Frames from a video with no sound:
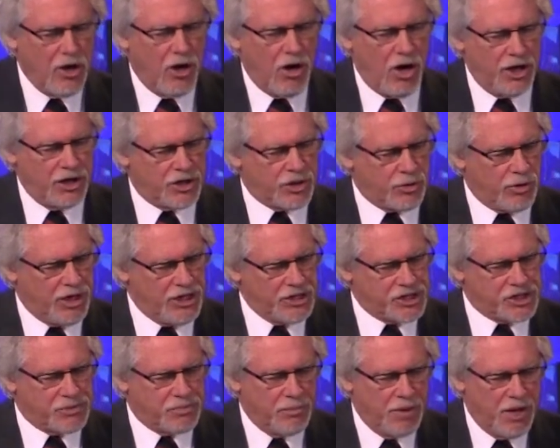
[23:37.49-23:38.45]
on
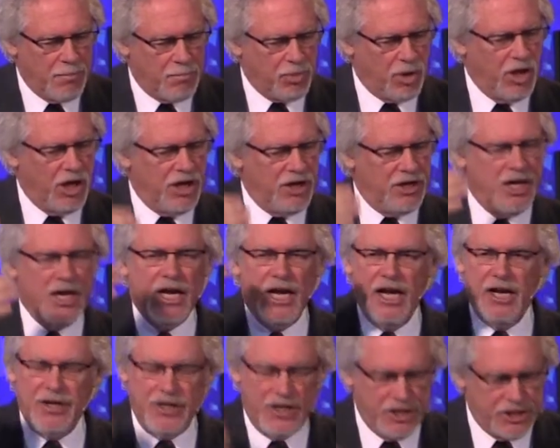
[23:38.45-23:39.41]
Christ's blood
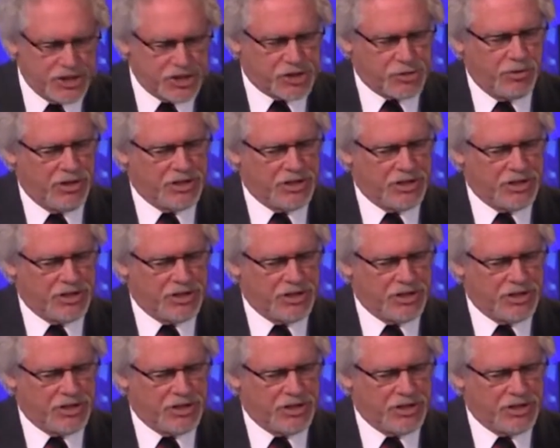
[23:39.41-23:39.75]
and his